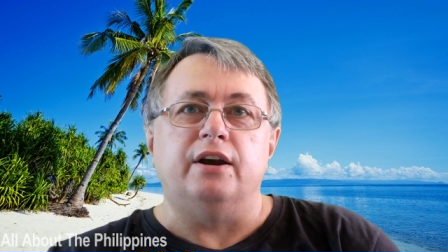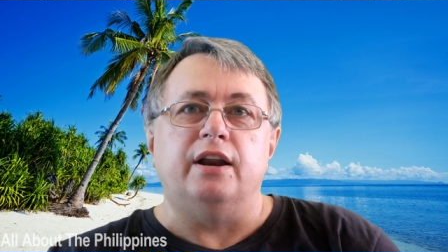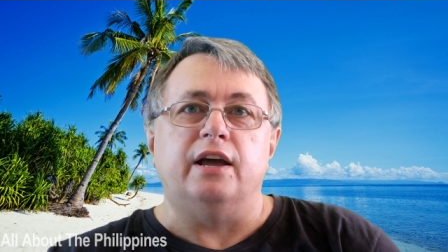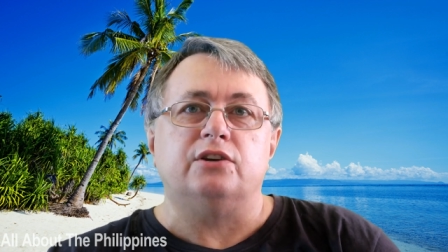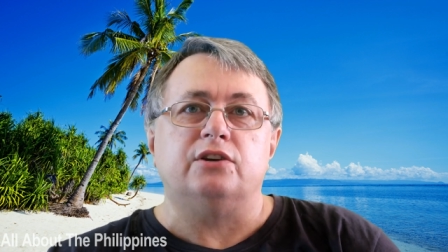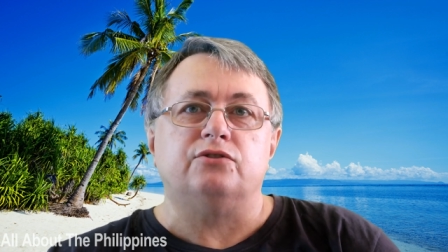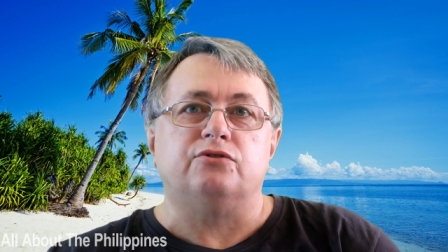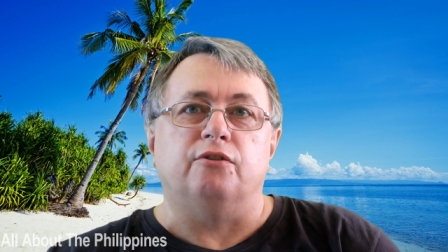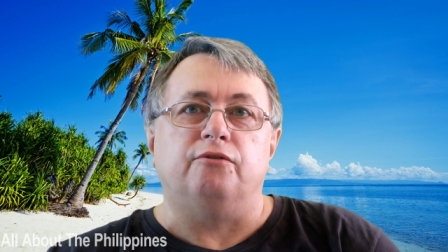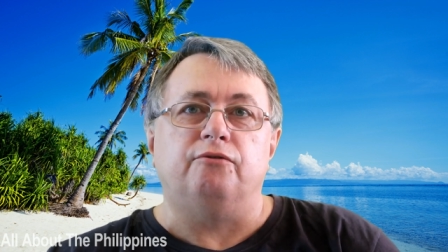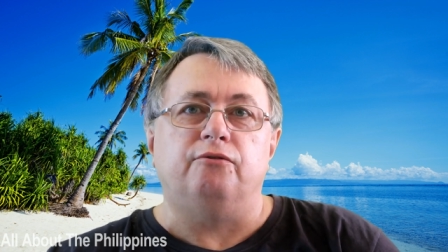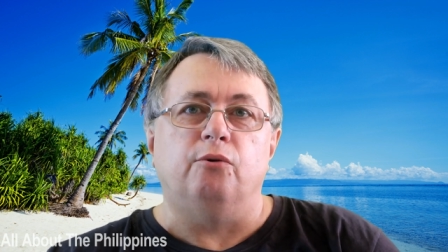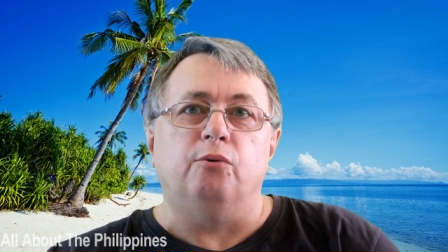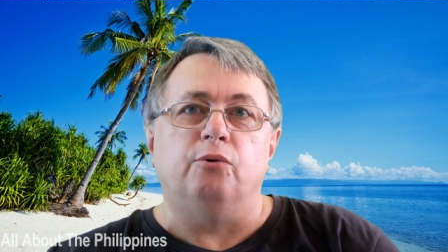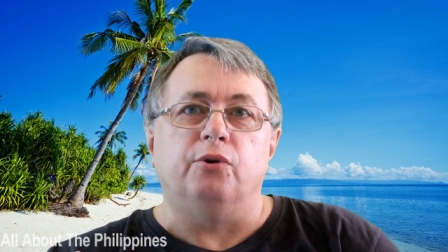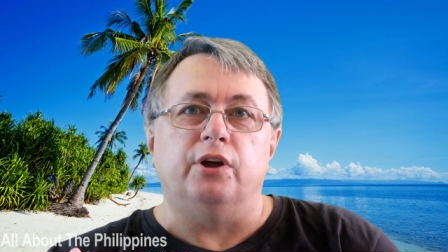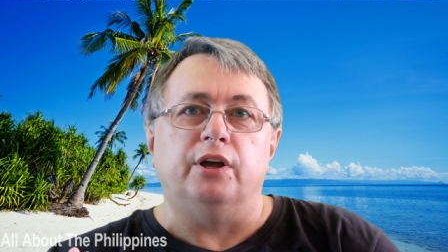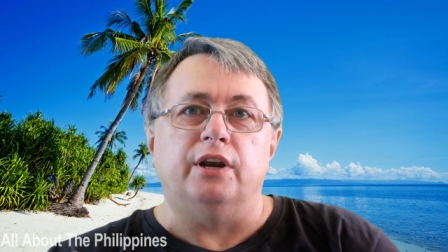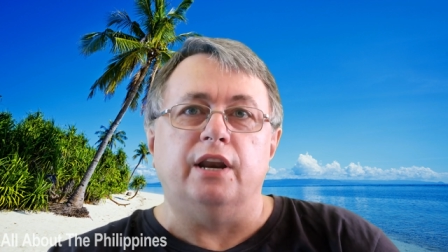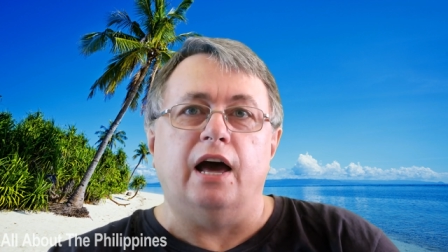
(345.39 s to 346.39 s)
an extra
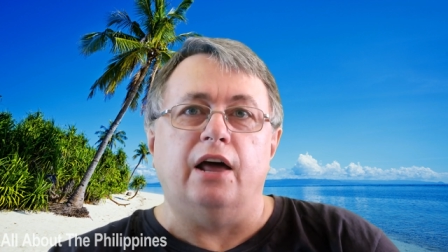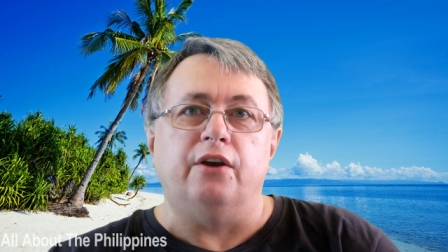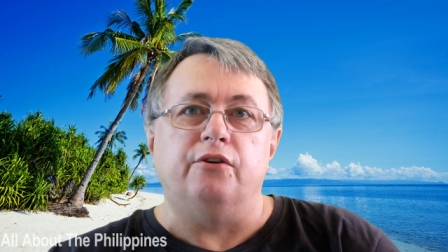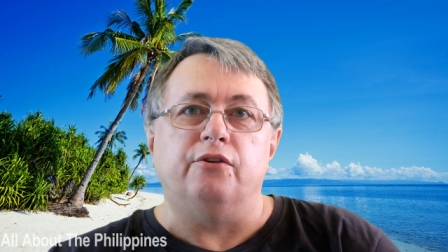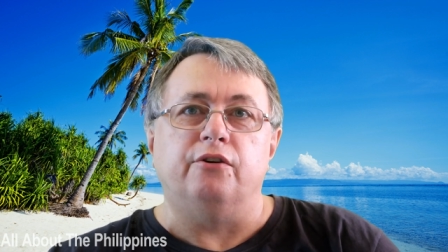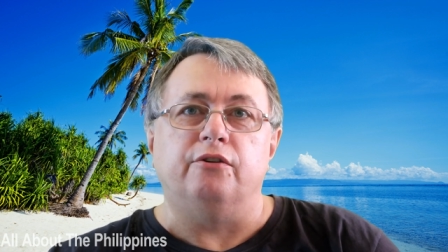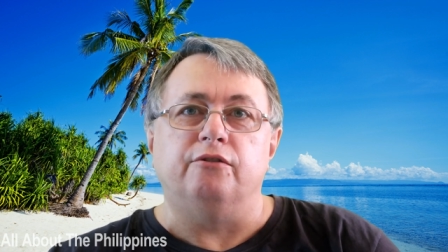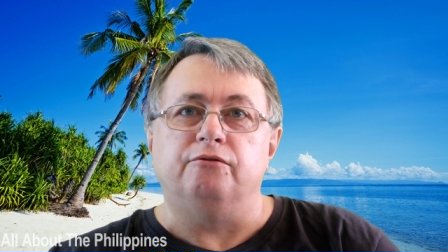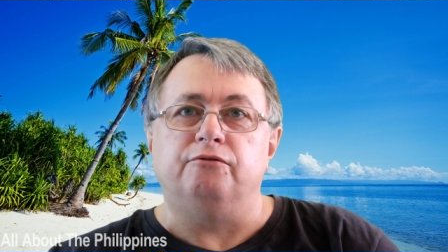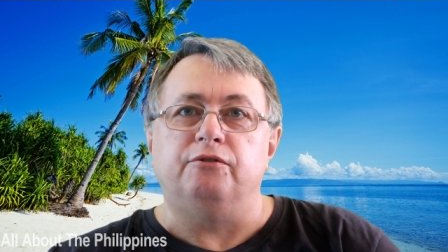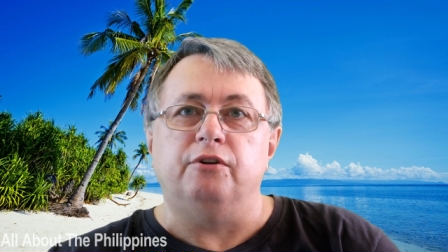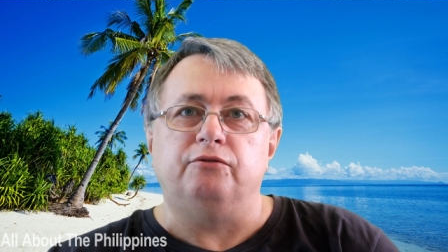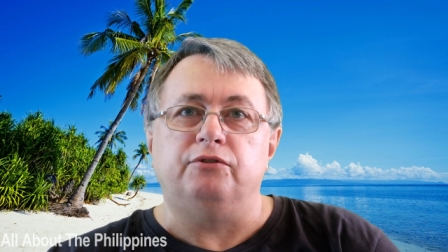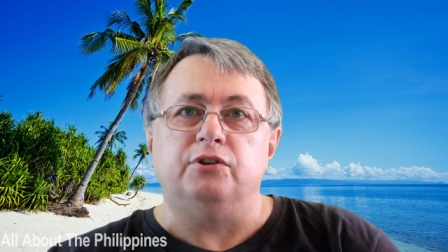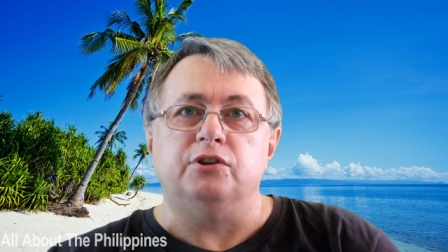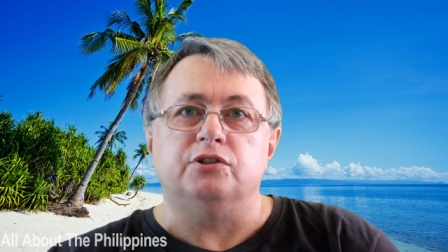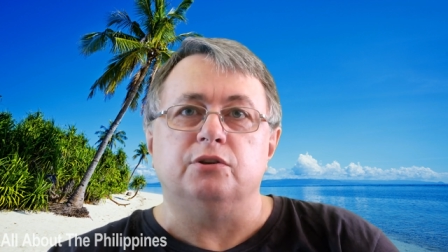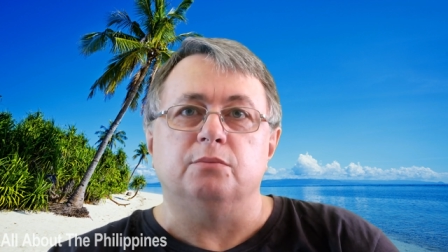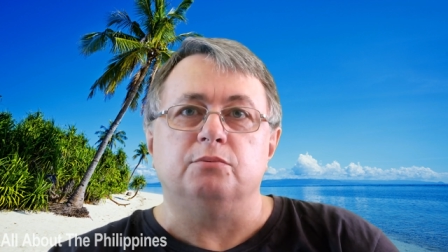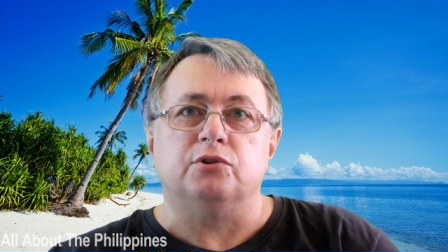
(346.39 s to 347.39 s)

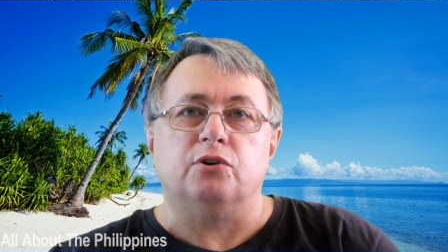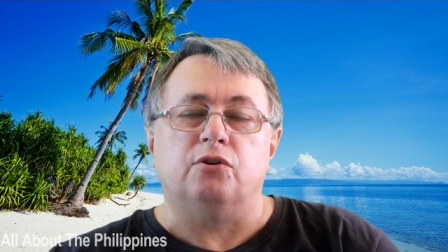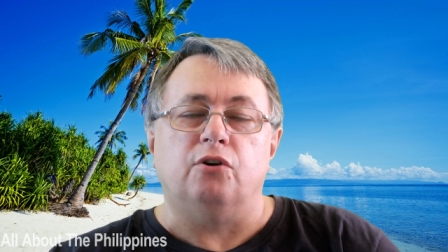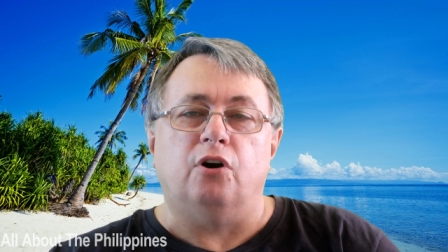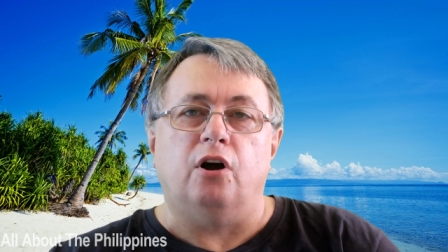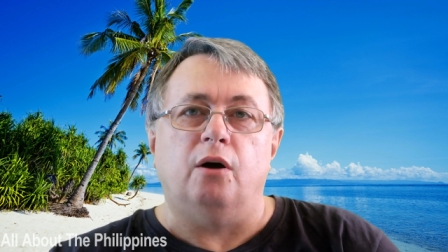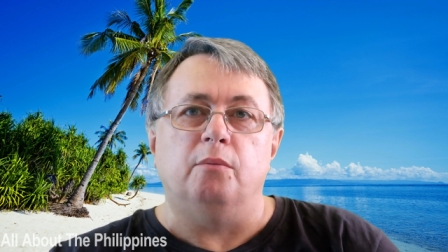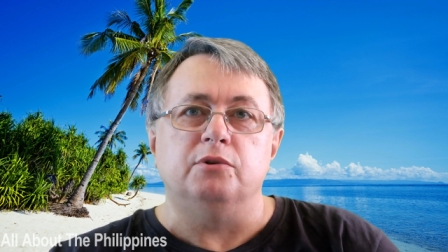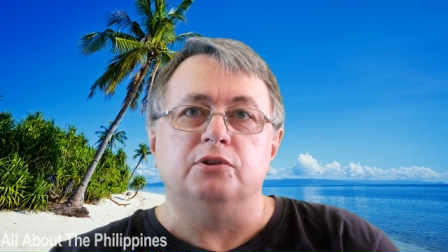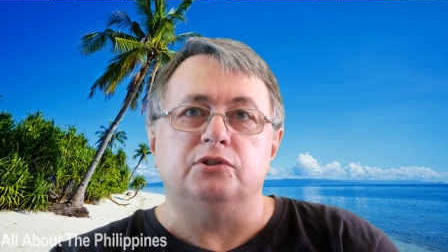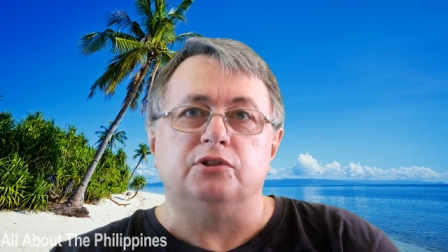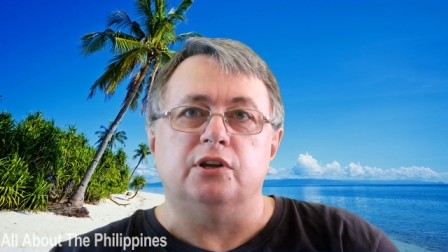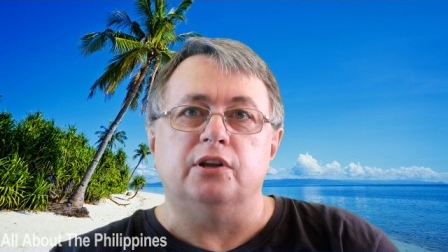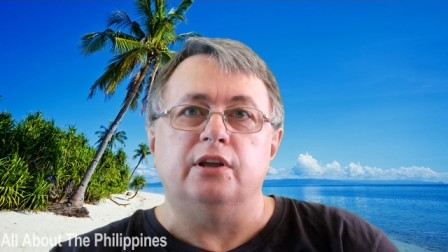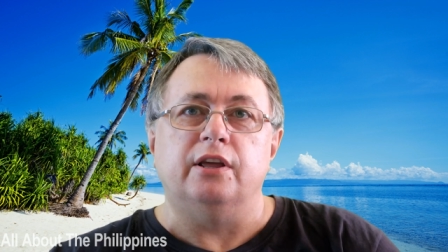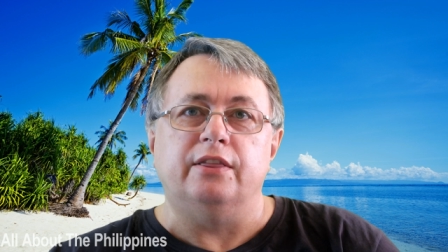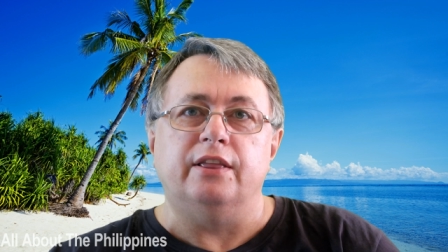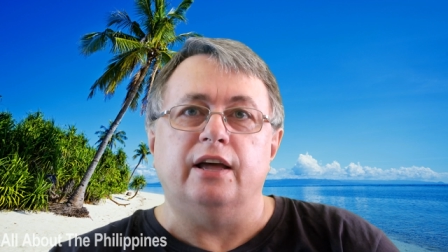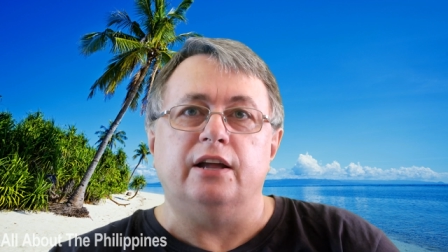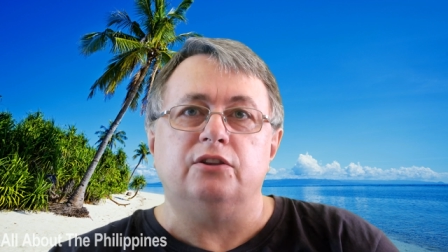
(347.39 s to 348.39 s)
1,450 subscribers
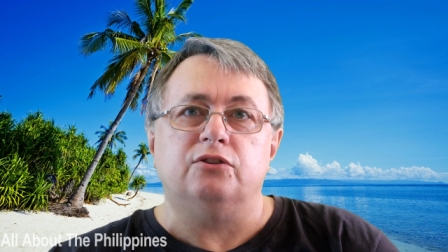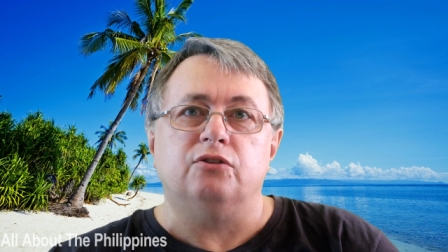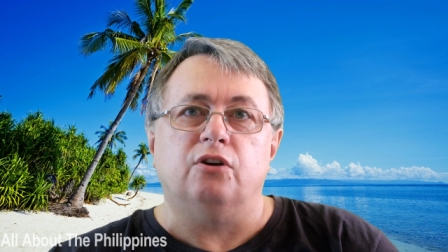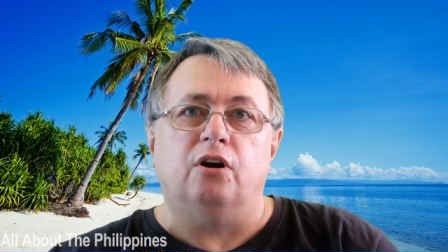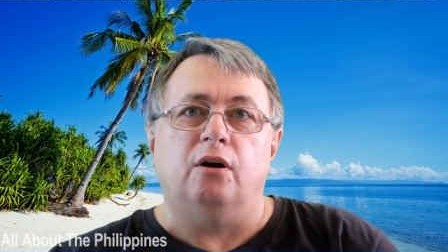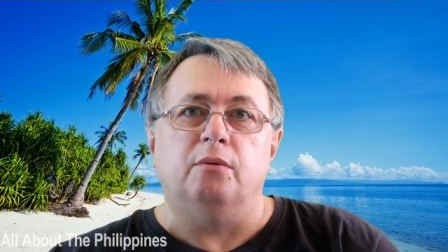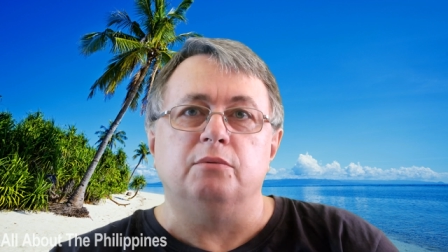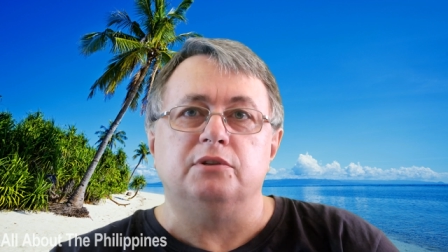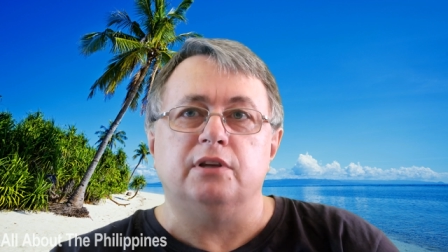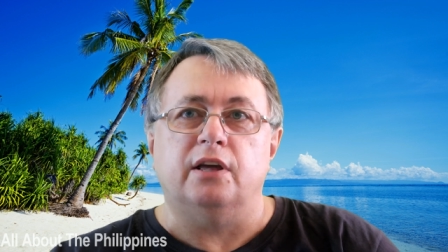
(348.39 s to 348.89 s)
in that time.